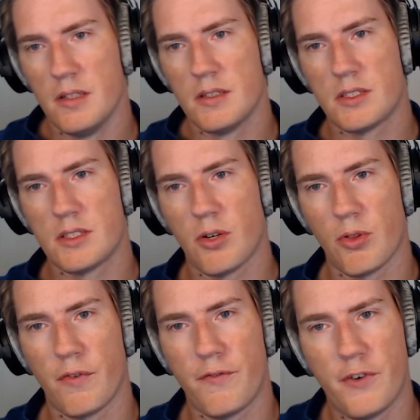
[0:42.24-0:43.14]
So
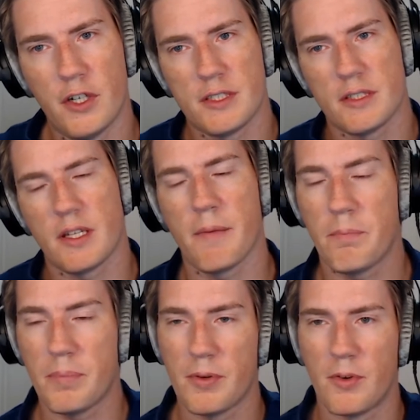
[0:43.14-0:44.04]
the first
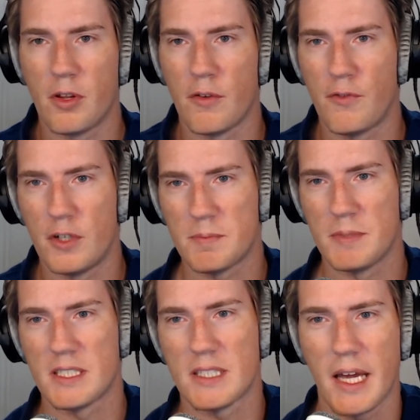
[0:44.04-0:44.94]
tip or the first
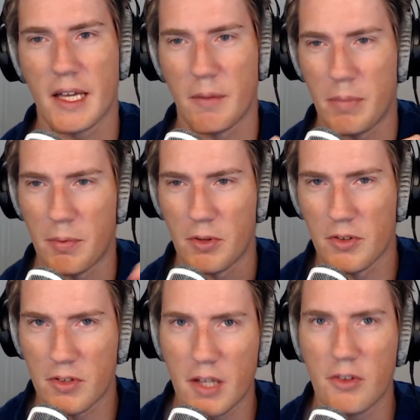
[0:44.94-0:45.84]
mistake that people
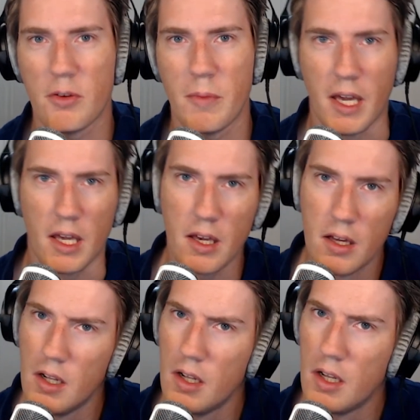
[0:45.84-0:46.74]
tend to make
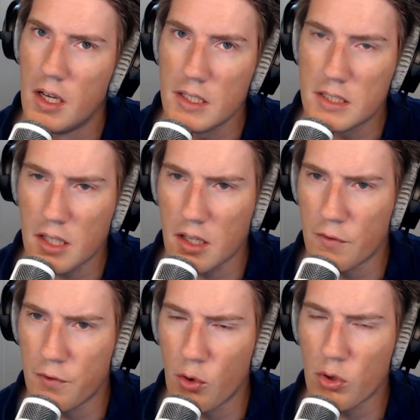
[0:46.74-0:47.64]
is that
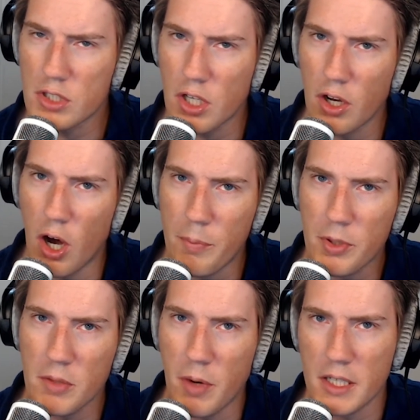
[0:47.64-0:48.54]
they'll focus on
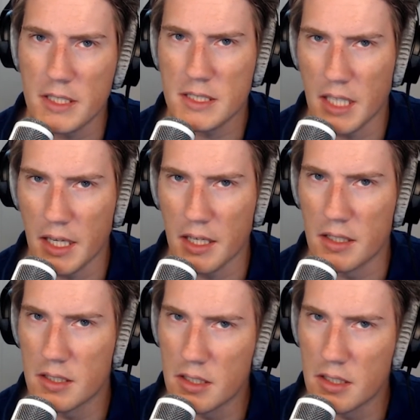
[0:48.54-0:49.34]
optimizing